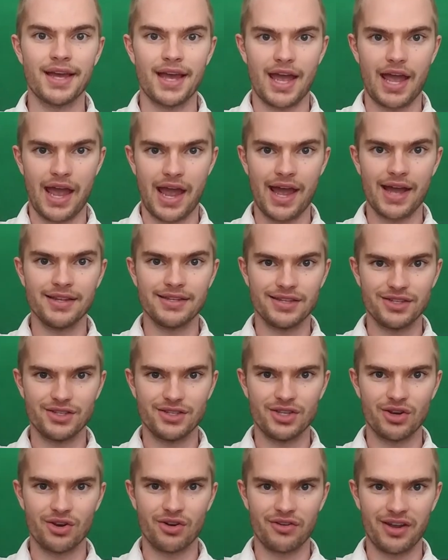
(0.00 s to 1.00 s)
and
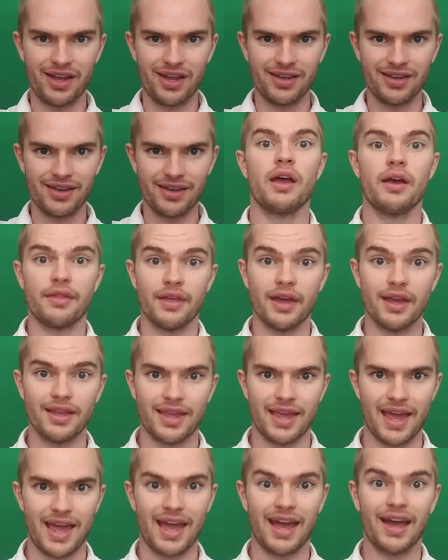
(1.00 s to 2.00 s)
enduring. They
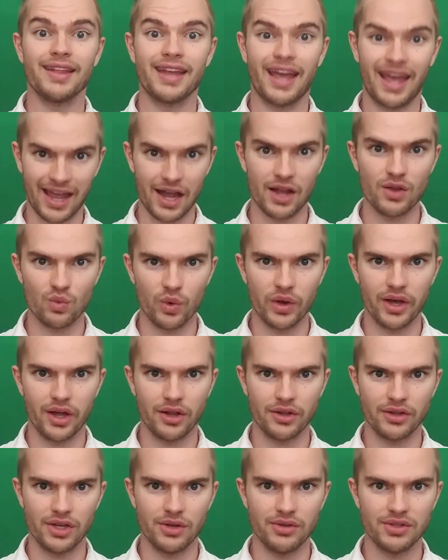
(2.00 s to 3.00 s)
can and will
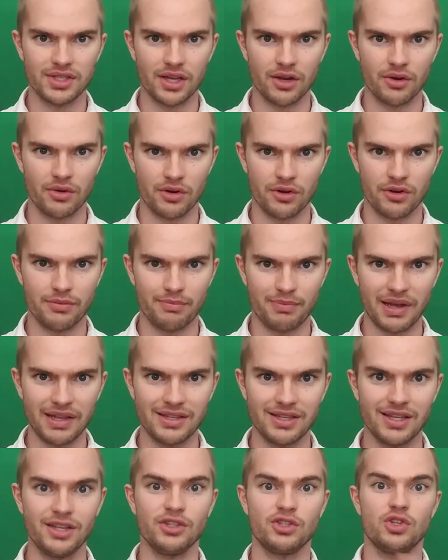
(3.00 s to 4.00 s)
use their
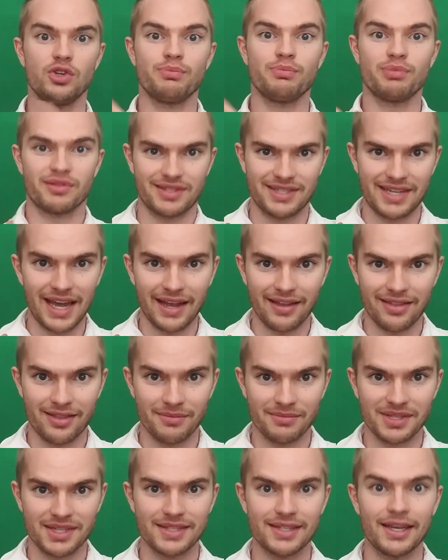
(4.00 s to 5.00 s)
earthbending to protect
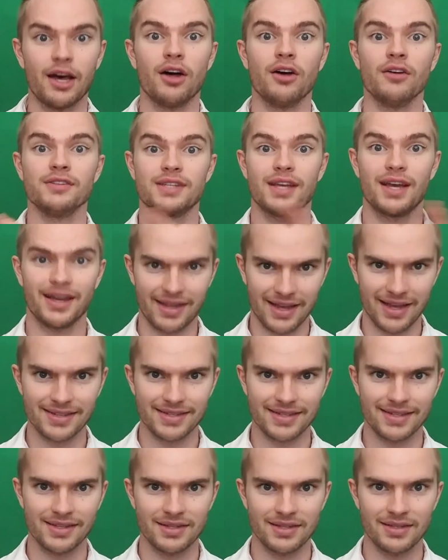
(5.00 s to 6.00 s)
themselves against
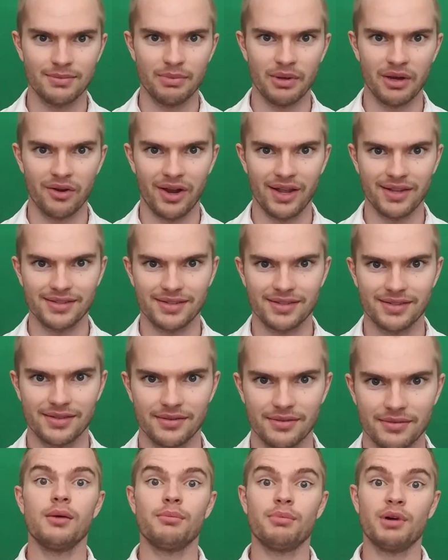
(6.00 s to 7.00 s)
the spirits.
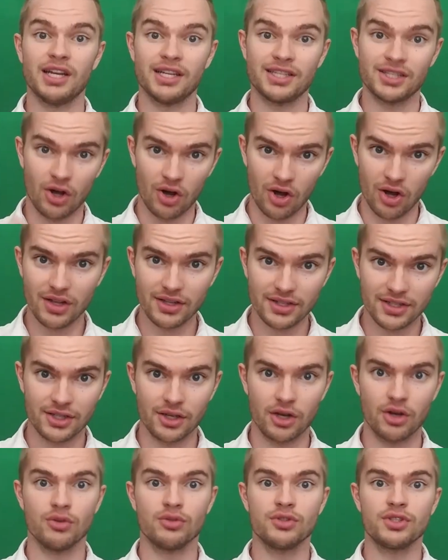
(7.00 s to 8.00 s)
But it's
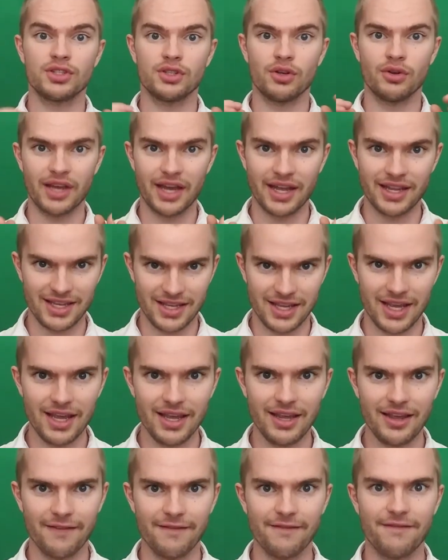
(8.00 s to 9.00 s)
also so that Yi
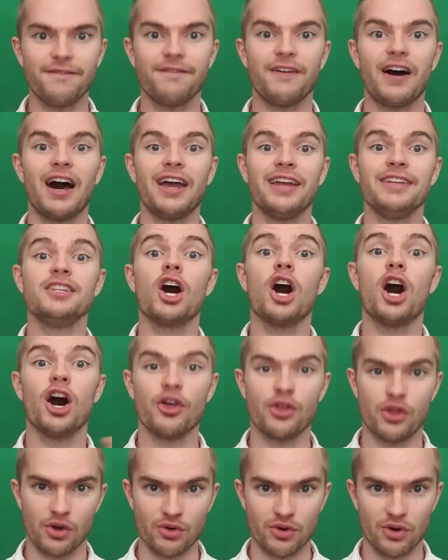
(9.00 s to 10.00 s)
can find
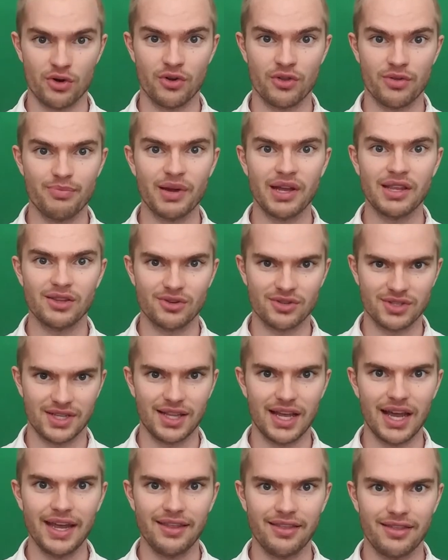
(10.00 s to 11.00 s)
other earthbenders
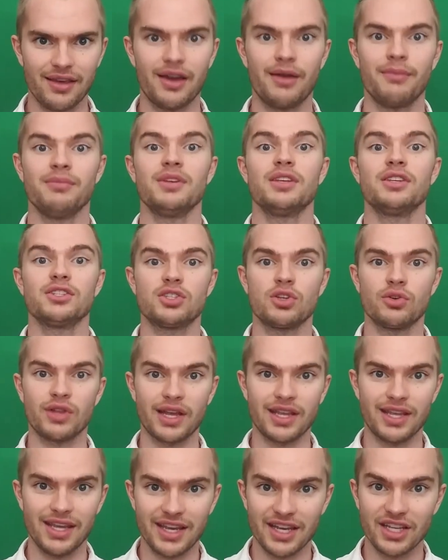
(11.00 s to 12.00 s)
like them so that
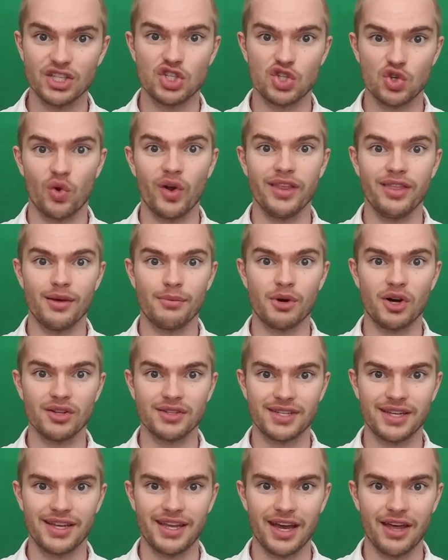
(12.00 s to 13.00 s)
he can join them all
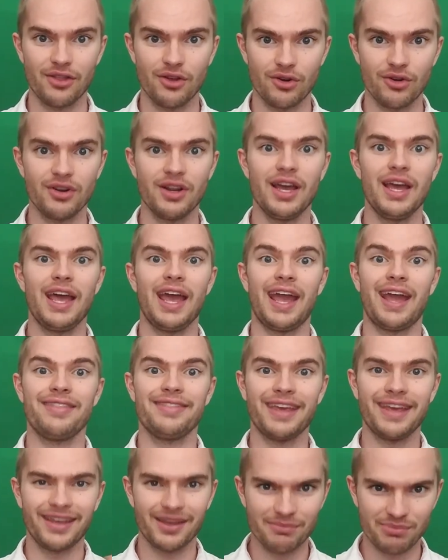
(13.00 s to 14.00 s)
together and they
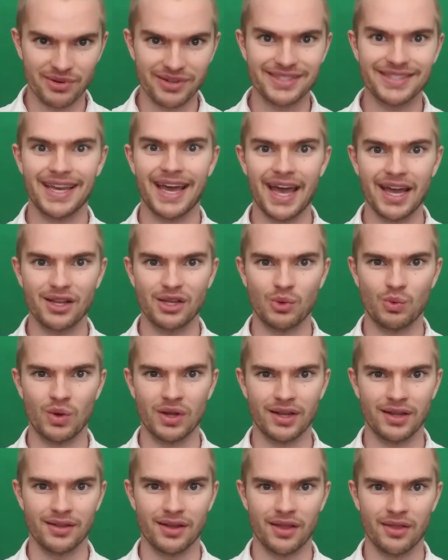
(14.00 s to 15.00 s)
can protect one
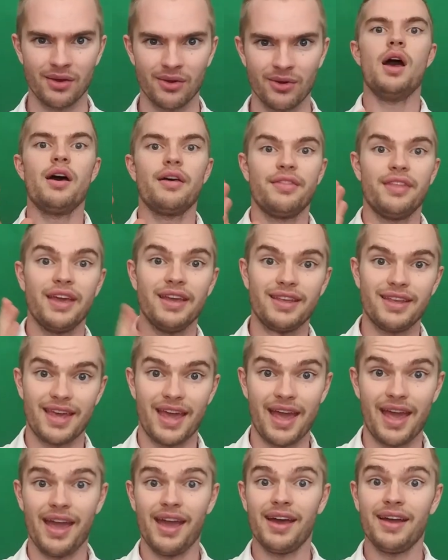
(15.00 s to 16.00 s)
another. They
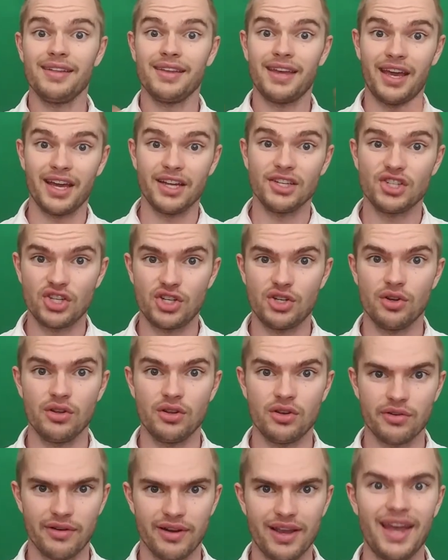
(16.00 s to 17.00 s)
can and should
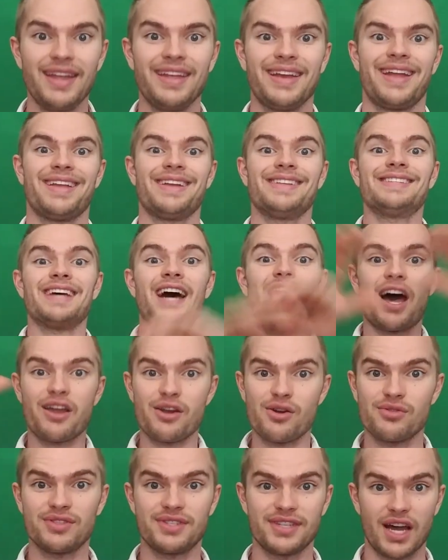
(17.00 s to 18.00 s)
create an entire
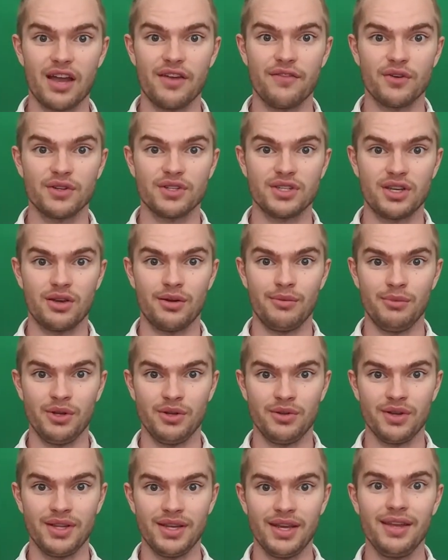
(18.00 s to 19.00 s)
diverse
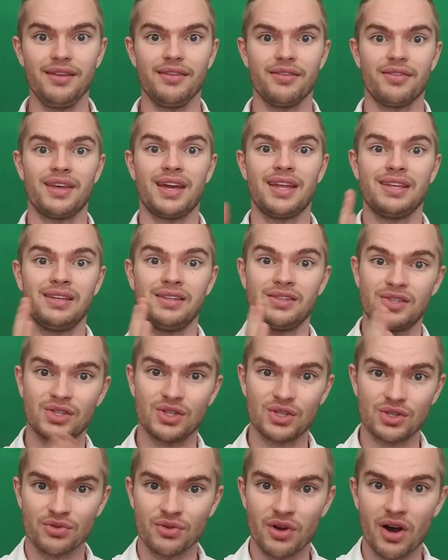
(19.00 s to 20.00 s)
community that is
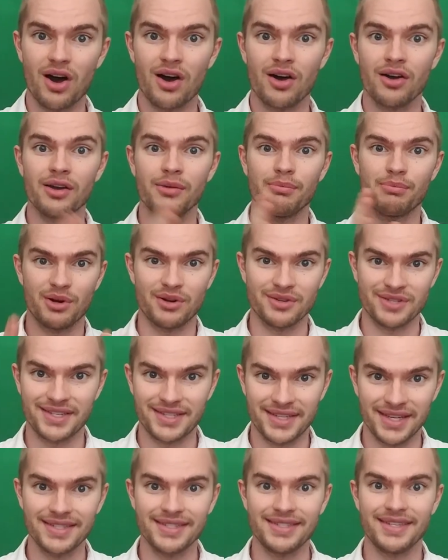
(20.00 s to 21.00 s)
strong,
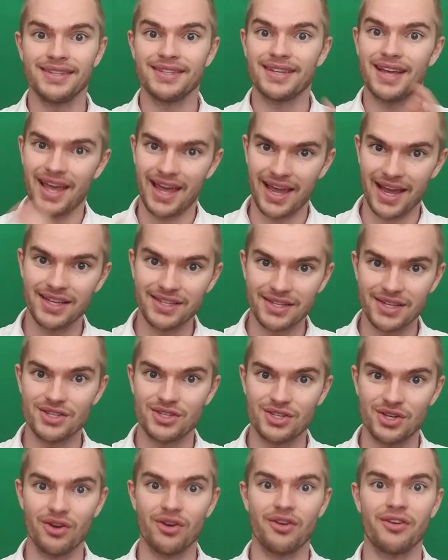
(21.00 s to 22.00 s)
persistent, and
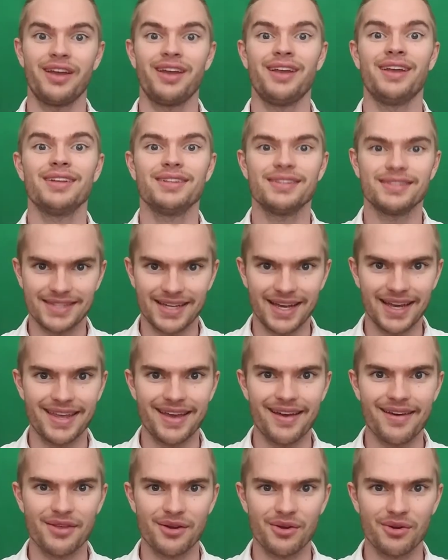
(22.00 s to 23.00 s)
enduring
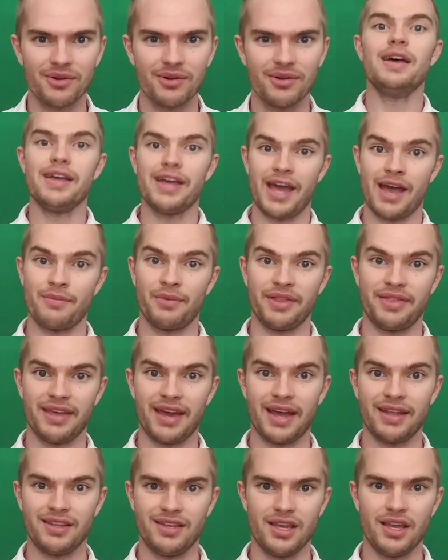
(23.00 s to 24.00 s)
together. And with
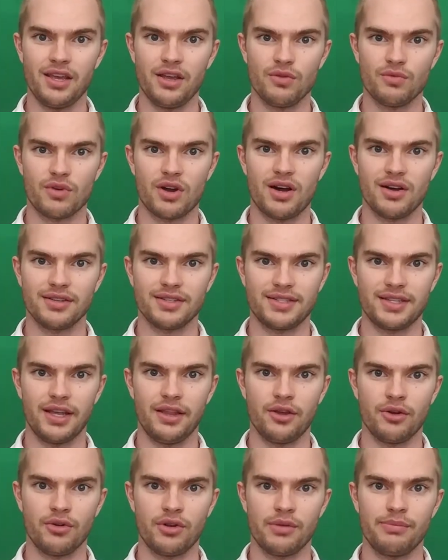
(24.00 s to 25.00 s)
that, Yi and Rong say
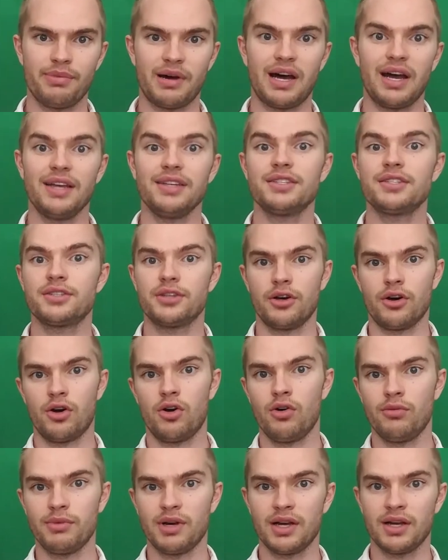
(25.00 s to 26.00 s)
their goodbyes to
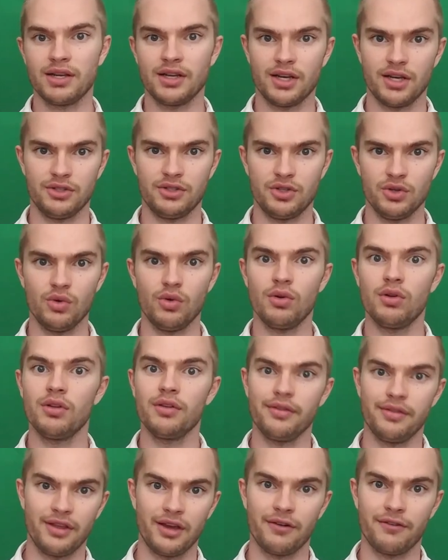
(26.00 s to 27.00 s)
Oma, Adul,
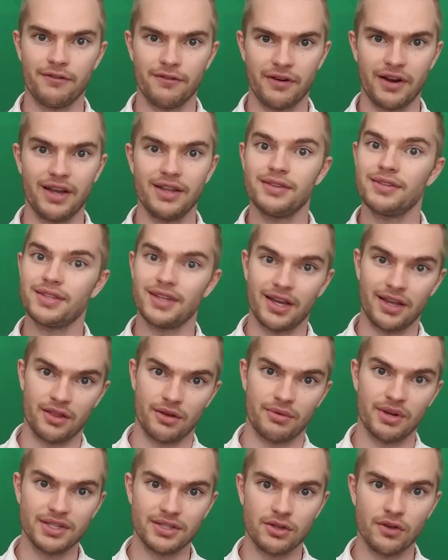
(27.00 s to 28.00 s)
their friends, and the
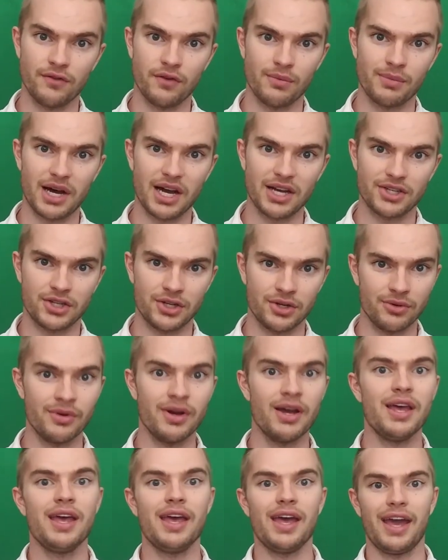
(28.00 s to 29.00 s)
rest of Omashu,
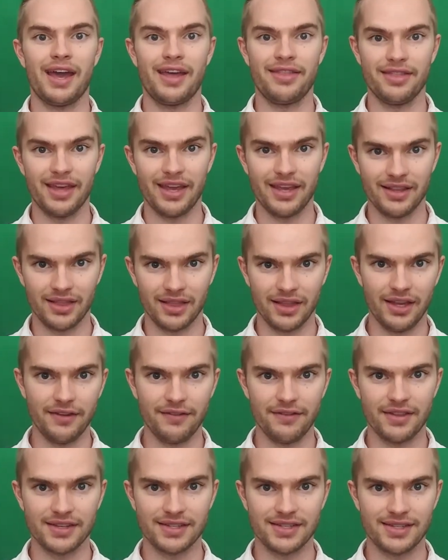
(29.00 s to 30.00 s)
and they leave
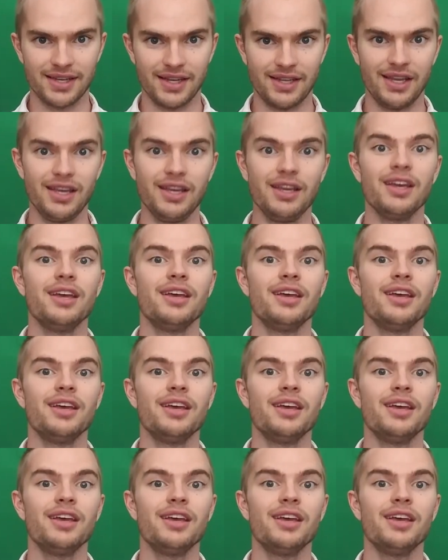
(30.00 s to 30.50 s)
the city